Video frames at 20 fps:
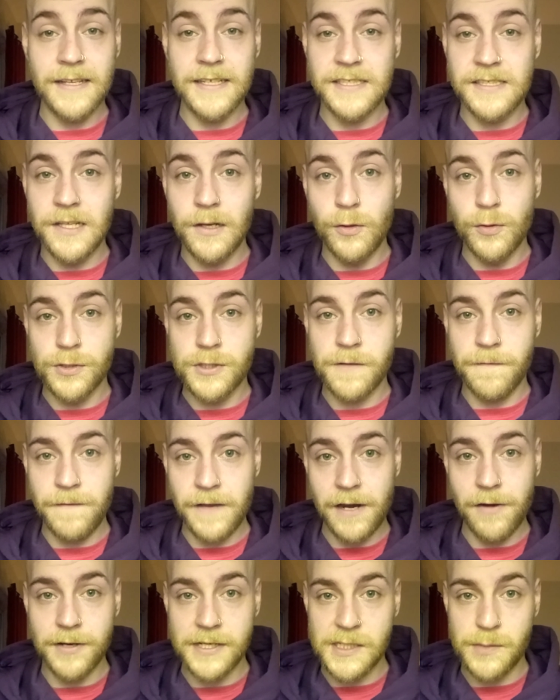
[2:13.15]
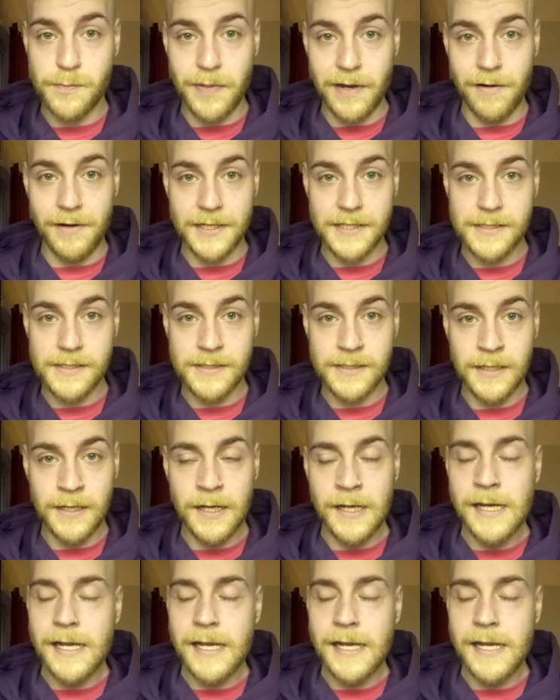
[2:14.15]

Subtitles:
is the Luciferic spirits.